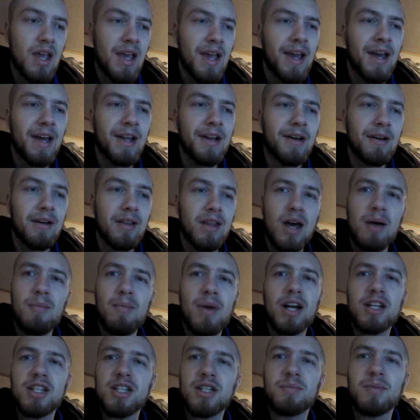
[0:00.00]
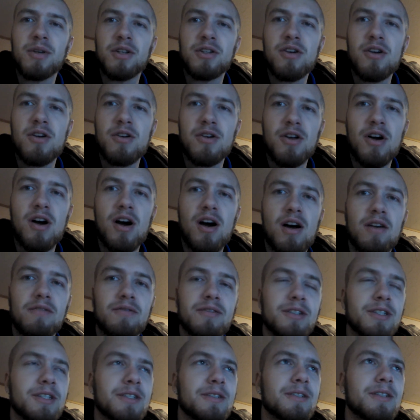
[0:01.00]
and uh, that might just be turned
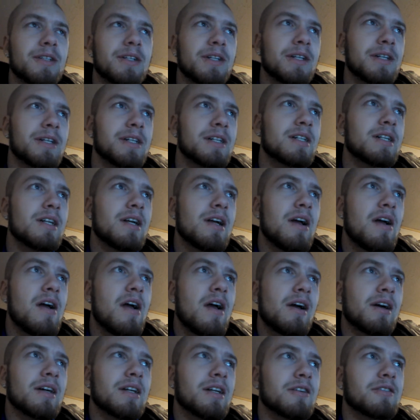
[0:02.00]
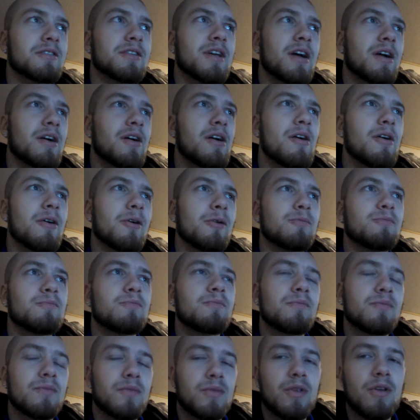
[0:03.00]
off." And uh, I was like, "Oh,
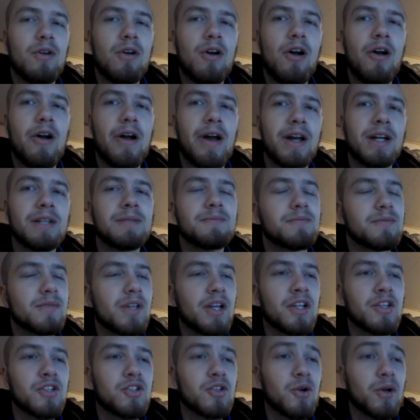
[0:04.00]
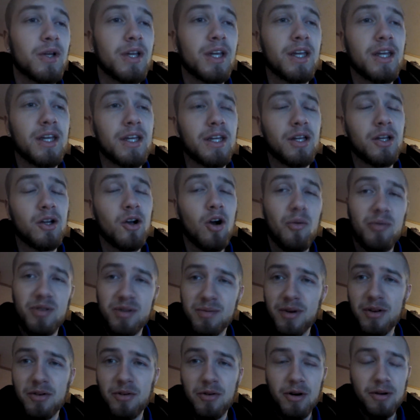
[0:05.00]
all right." And so he
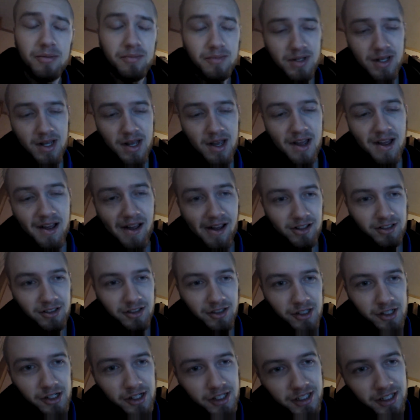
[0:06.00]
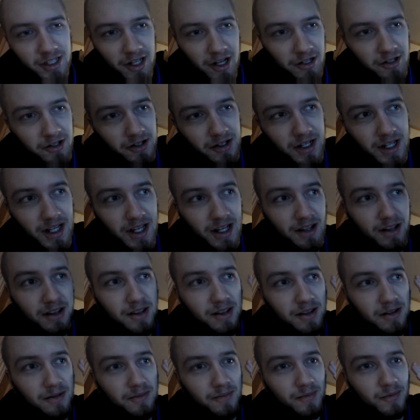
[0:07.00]
opens my door, looks
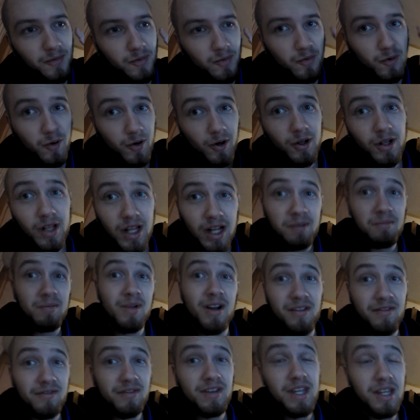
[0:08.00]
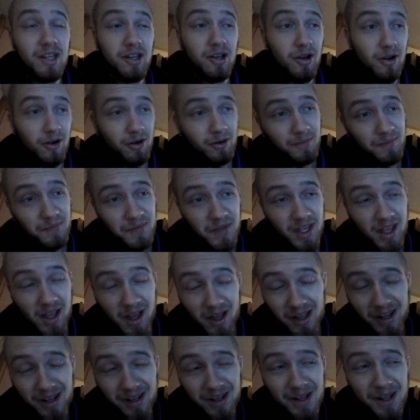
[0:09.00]
underneath where like my feet go,
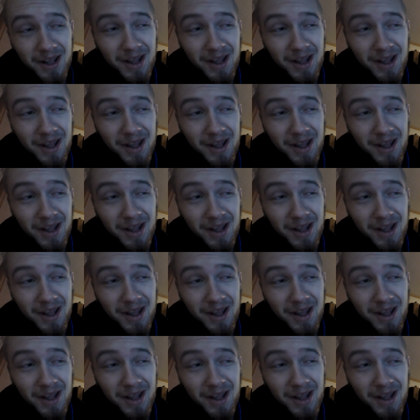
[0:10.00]
and